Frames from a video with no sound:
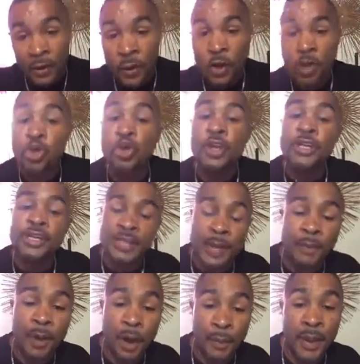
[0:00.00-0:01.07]
You can
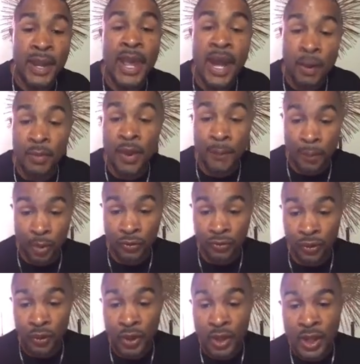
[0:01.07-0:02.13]
step up and help that
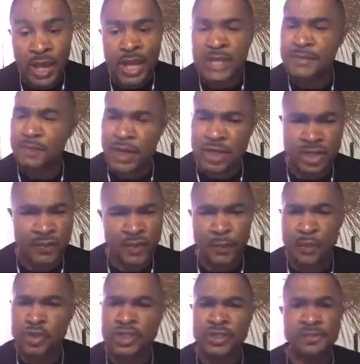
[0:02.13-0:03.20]
person, especially if the
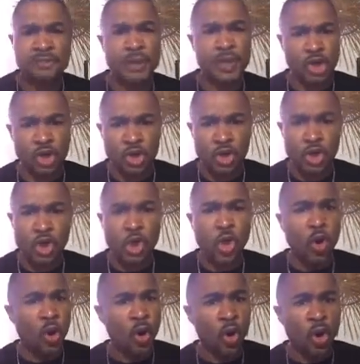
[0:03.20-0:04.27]
person's bigger
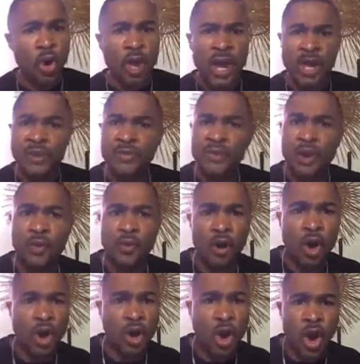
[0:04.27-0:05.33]
or there's a
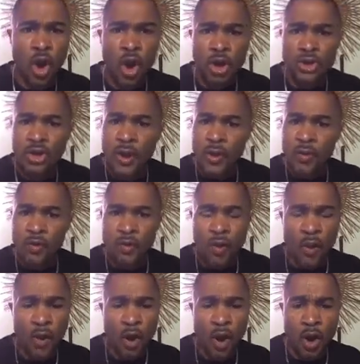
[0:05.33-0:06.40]
large
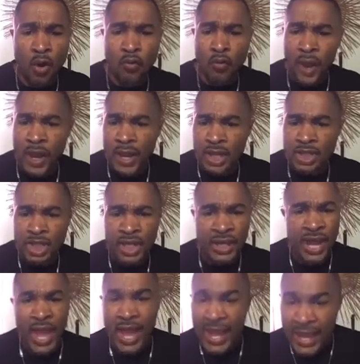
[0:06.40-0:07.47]
range in
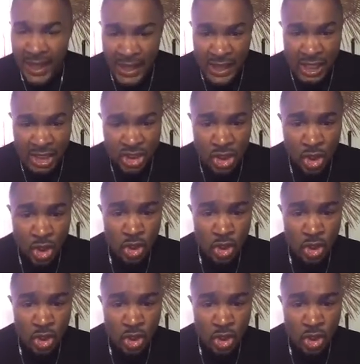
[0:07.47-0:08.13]
age,